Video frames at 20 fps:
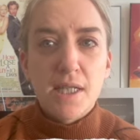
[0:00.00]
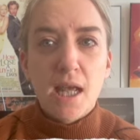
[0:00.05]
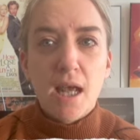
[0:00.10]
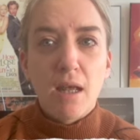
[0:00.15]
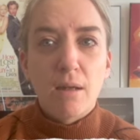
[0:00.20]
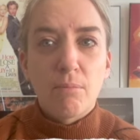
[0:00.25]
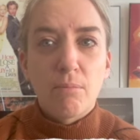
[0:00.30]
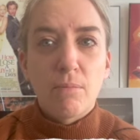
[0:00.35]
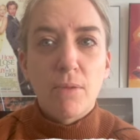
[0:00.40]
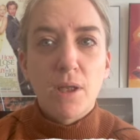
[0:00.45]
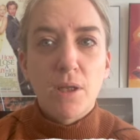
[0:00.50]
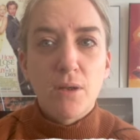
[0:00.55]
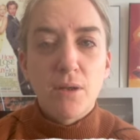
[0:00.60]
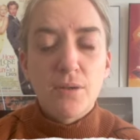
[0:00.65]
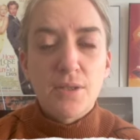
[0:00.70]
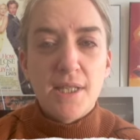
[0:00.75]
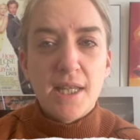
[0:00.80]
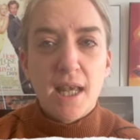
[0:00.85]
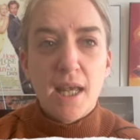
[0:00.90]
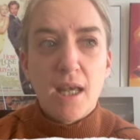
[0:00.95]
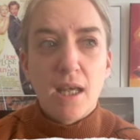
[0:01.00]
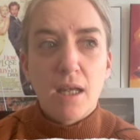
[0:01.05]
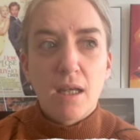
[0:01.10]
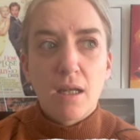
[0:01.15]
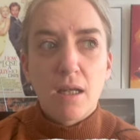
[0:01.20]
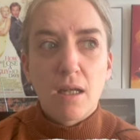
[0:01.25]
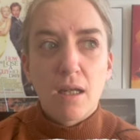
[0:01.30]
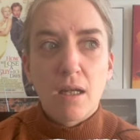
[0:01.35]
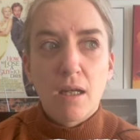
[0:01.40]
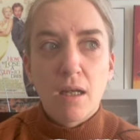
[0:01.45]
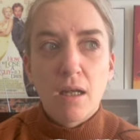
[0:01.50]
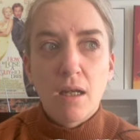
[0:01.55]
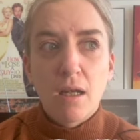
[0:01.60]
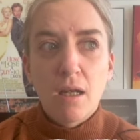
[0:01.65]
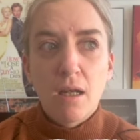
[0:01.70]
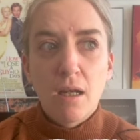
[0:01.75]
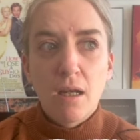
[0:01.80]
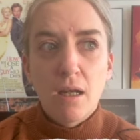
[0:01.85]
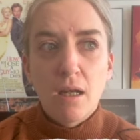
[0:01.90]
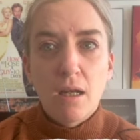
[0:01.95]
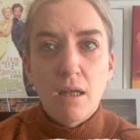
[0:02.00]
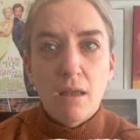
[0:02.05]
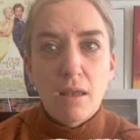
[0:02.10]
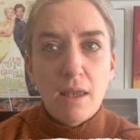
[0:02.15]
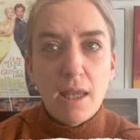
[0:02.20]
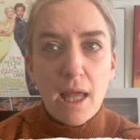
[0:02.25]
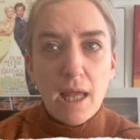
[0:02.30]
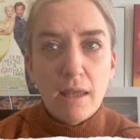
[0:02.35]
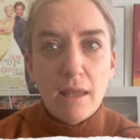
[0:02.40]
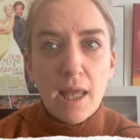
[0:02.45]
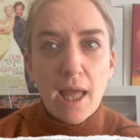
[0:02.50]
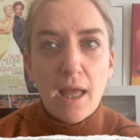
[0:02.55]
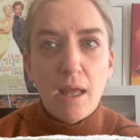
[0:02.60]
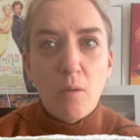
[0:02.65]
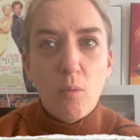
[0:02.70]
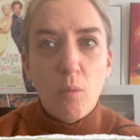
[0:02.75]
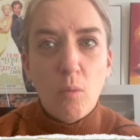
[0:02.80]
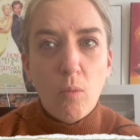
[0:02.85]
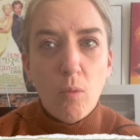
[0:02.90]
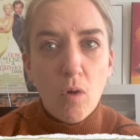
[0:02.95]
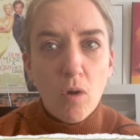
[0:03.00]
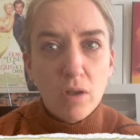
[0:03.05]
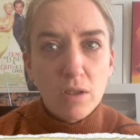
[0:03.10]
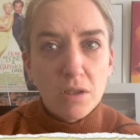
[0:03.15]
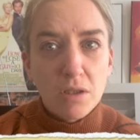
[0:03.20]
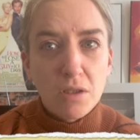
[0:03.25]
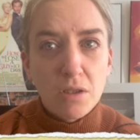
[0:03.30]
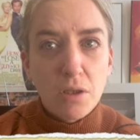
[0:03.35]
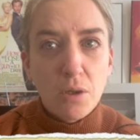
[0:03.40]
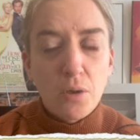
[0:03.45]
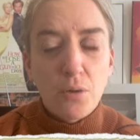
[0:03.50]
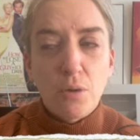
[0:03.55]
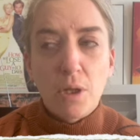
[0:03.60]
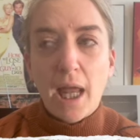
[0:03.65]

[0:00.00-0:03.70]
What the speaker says: out music that they want to?